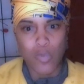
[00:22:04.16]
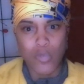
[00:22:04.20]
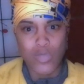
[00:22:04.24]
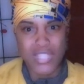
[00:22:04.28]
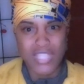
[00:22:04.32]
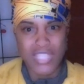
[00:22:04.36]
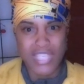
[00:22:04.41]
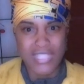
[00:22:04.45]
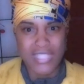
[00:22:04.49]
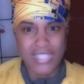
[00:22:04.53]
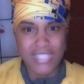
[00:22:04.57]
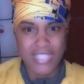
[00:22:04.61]
we
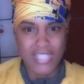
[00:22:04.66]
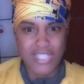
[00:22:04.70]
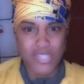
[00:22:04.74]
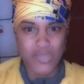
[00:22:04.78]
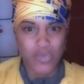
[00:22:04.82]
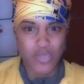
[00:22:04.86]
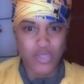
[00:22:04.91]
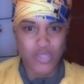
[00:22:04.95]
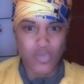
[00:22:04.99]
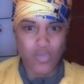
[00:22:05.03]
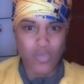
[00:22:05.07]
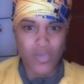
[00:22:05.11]
just
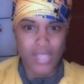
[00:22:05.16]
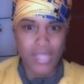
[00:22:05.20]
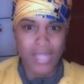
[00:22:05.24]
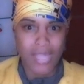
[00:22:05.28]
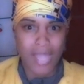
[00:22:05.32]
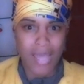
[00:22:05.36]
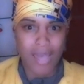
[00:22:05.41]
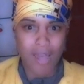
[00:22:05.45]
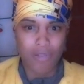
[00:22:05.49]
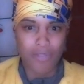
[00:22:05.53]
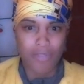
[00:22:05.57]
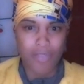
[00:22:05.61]
did was we
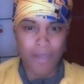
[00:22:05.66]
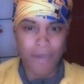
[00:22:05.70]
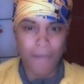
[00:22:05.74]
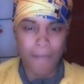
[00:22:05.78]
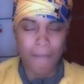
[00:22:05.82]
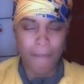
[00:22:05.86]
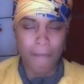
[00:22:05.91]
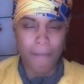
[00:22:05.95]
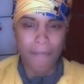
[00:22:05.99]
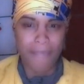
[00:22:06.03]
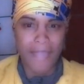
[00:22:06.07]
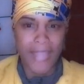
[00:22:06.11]
allowed a
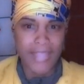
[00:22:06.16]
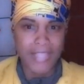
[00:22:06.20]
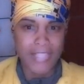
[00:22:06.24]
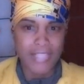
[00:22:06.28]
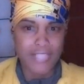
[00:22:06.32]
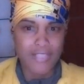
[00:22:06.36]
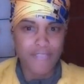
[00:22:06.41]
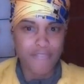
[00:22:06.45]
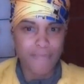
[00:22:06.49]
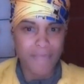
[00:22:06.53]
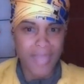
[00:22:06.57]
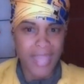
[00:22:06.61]

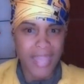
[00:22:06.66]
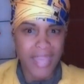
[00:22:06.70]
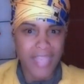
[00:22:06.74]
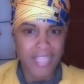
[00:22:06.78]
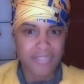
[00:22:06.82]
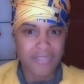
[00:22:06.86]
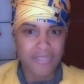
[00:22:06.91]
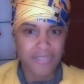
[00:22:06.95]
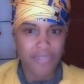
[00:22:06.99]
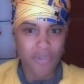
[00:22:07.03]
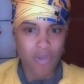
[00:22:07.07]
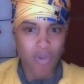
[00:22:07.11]
negative
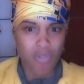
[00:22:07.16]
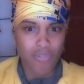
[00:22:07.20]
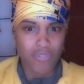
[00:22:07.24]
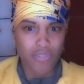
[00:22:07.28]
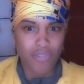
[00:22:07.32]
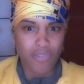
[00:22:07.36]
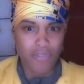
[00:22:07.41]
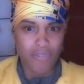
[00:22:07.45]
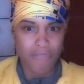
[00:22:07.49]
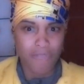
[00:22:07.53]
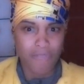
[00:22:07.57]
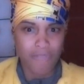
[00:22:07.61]
past thought,
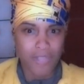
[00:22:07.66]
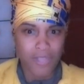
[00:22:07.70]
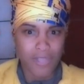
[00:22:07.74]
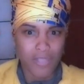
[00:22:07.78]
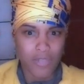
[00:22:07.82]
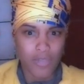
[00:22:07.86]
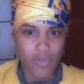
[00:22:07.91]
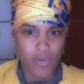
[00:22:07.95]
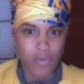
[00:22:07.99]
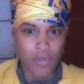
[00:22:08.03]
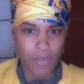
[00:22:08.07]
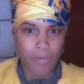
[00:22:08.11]

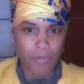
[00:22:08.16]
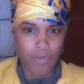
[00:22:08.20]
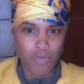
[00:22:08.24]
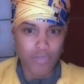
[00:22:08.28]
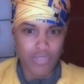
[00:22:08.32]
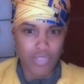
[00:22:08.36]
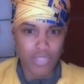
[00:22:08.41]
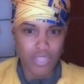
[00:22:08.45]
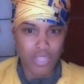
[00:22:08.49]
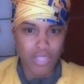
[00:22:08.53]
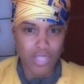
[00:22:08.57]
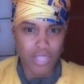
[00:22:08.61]
feeling, or
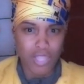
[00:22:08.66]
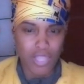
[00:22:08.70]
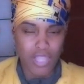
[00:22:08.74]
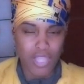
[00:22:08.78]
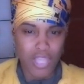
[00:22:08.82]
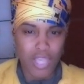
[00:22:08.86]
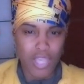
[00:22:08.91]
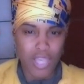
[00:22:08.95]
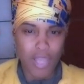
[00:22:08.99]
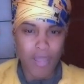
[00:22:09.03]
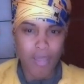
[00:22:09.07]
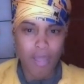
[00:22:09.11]
emotion
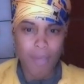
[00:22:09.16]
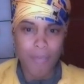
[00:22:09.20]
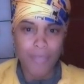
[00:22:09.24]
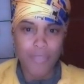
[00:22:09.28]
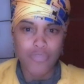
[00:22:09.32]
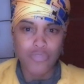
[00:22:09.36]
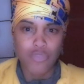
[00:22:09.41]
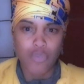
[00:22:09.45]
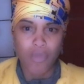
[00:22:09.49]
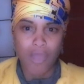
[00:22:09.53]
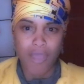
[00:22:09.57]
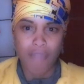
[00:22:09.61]
come
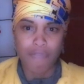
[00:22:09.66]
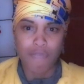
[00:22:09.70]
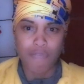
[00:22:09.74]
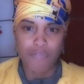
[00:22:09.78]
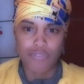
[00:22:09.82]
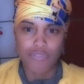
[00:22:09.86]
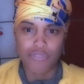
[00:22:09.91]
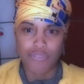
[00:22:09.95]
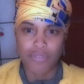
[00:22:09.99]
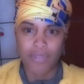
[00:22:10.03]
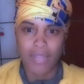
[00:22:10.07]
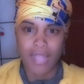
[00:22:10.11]
into our
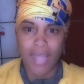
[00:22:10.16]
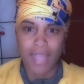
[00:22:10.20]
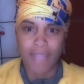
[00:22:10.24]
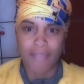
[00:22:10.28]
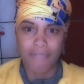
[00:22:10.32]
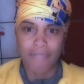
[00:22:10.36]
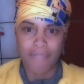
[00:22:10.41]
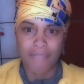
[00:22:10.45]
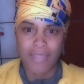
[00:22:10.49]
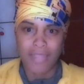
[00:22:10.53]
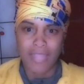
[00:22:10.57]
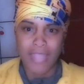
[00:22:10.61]
future
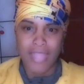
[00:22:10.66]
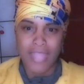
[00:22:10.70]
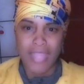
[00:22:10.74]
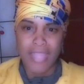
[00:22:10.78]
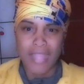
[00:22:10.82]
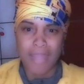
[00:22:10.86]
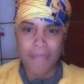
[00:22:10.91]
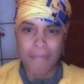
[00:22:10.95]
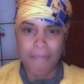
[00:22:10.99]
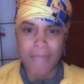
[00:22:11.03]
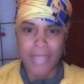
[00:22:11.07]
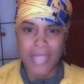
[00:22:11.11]
life
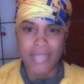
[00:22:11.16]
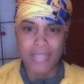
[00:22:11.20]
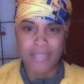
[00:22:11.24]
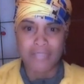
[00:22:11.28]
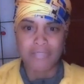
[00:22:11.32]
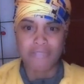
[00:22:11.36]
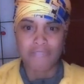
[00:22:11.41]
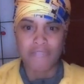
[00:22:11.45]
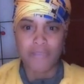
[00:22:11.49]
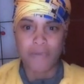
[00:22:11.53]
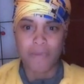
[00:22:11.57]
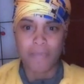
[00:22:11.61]
and make
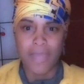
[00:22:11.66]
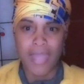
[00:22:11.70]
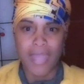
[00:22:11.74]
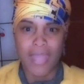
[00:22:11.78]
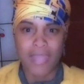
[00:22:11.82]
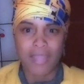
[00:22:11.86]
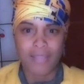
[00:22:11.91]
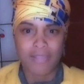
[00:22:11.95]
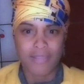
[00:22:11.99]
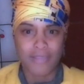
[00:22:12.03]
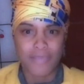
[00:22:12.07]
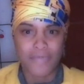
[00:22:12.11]
us feel
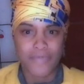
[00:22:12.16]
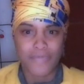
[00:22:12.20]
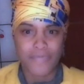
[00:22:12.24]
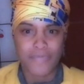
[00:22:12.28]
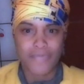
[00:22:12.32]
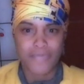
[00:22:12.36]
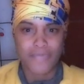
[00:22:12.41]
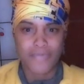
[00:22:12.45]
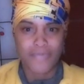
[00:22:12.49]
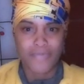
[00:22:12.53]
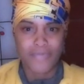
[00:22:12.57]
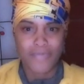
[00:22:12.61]
bad,
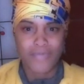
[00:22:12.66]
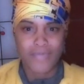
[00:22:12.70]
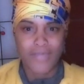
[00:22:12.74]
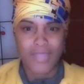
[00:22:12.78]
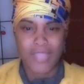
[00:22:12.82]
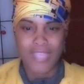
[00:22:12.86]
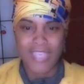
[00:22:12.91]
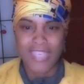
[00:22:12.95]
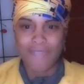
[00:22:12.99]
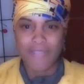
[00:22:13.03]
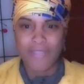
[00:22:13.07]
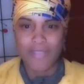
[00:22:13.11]

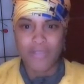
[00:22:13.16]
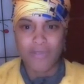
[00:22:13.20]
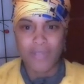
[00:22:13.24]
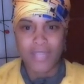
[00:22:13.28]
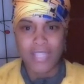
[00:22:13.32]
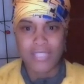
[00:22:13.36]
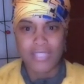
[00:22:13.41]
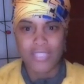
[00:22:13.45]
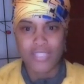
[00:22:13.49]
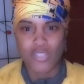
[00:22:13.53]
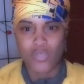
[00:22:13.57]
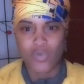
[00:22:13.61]
even though
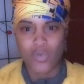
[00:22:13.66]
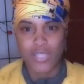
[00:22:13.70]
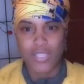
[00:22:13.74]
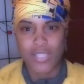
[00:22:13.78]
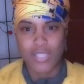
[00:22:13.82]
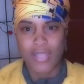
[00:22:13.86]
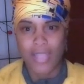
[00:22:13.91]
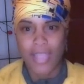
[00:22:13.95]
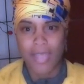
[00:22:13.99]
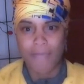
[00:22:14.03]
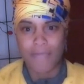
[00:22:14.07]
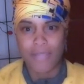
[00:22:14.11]
that
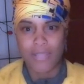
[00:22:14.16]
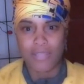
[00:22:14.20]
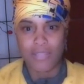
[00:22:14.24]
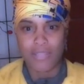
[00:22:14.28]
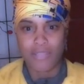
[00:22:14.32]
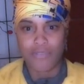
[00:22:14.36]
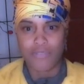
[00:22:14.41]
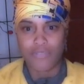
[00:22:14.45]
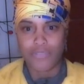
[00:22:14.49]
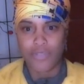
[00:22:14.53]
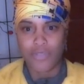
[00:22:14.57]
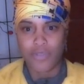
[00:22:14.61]
situation happened
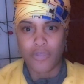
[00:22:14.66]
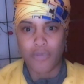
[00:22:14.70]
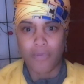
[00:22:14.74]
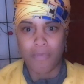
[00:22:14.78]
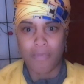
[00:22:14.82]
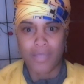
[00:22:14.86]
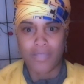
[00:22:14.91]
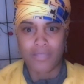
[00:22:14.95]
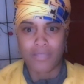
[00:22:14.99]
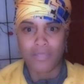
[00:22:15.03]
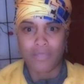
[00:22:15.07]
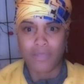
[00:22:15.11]
years ago,
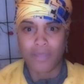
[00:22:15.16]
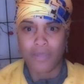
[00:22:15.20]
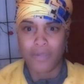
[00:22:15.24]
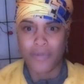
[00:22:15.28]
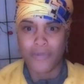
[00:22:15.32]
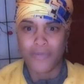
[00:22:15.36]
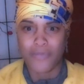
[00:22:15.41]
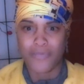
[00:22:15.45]
months ago.